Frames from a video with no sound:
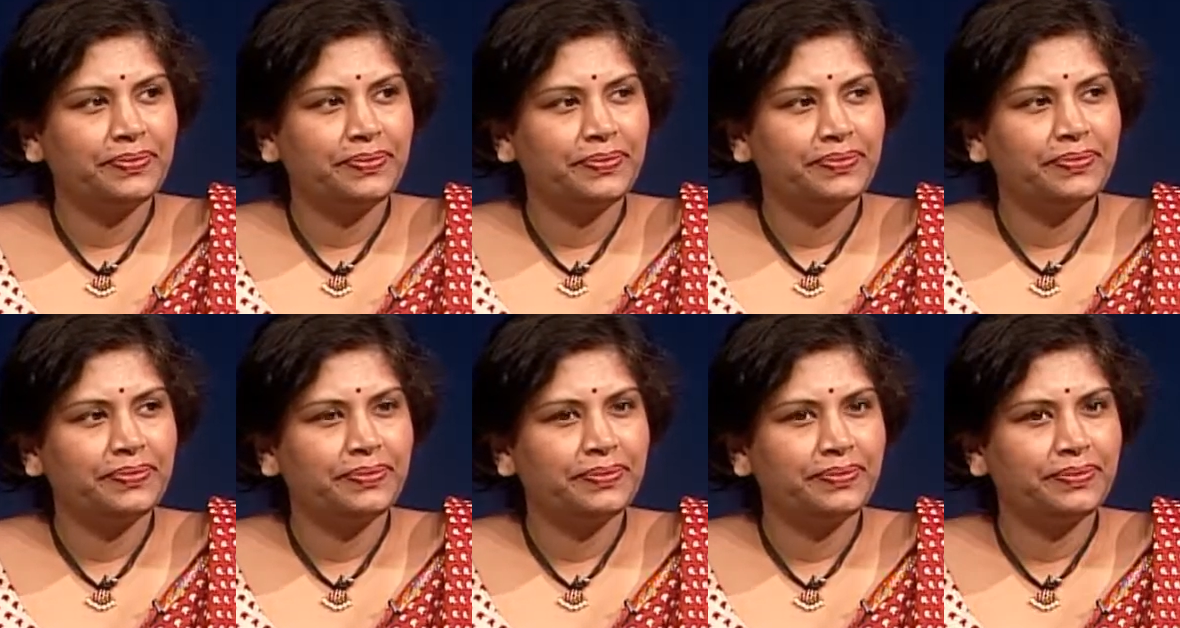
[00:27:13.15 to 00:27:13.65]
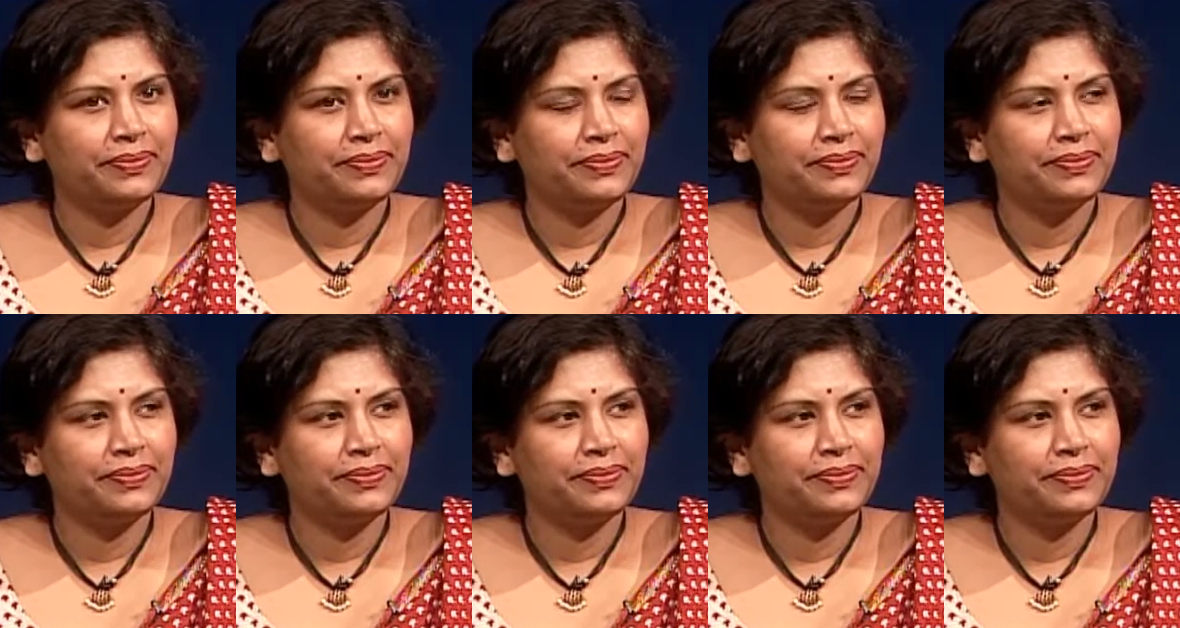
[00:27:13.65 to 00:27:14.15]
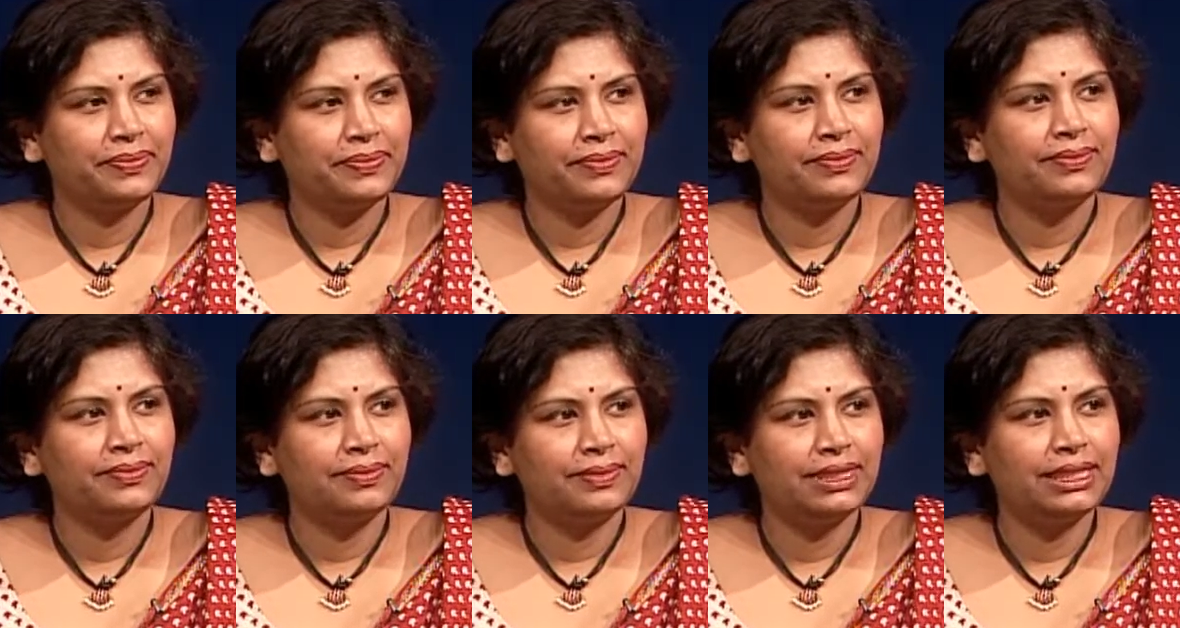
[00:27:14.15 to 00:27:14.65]
concept which we can
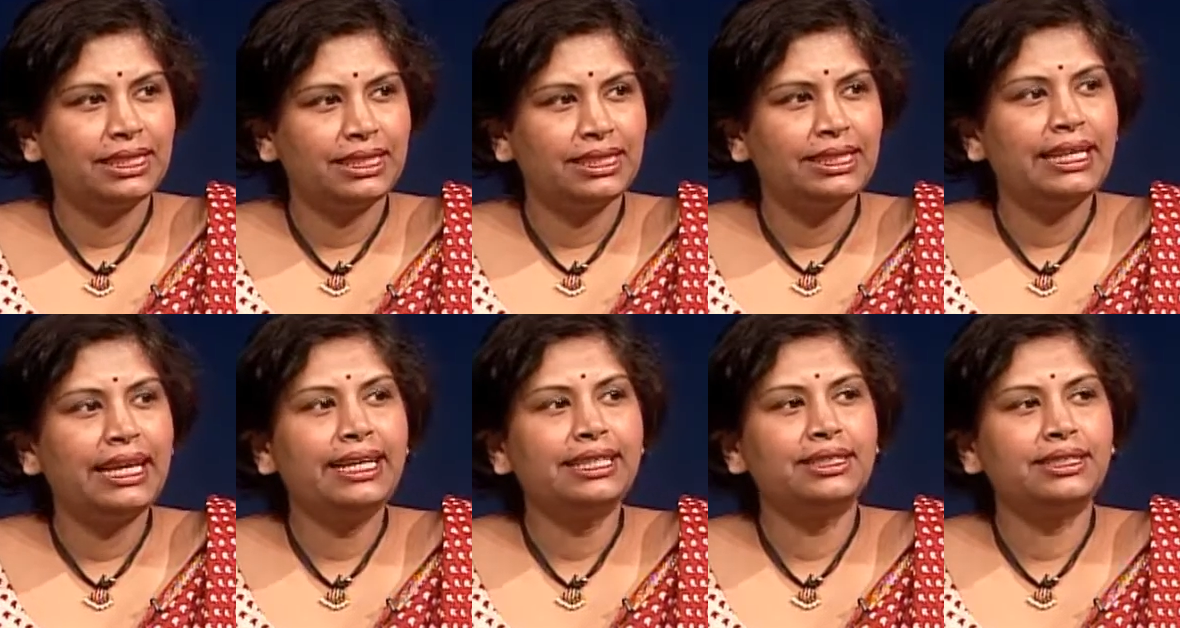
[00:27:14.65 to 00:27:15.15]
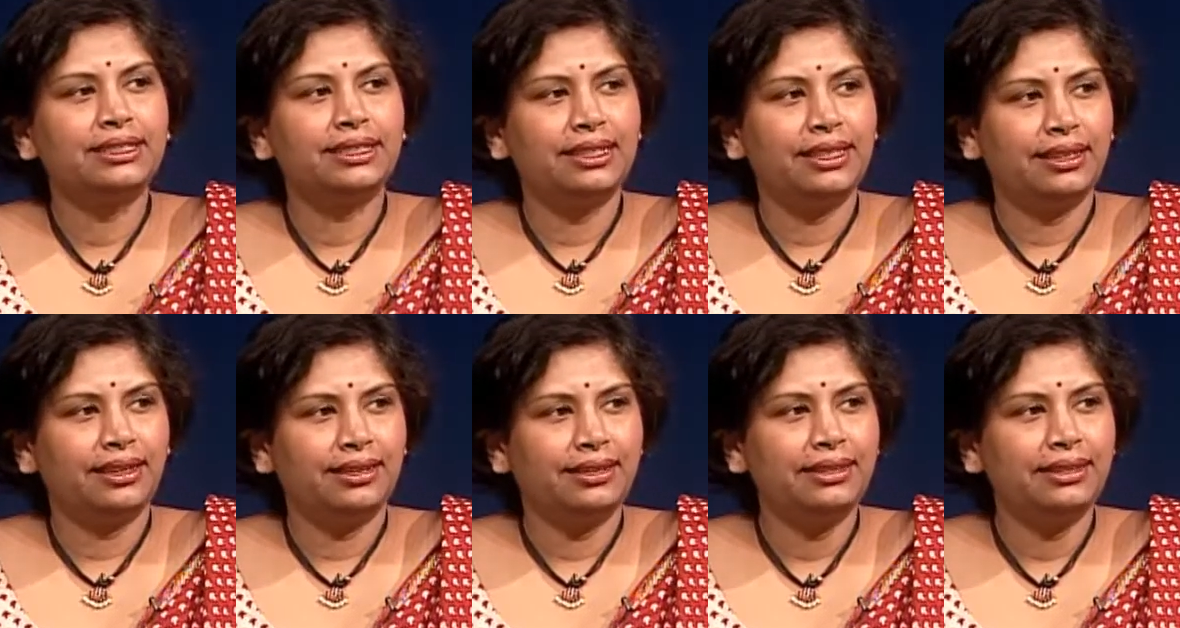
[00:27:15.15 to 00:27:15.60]
discuss at another program.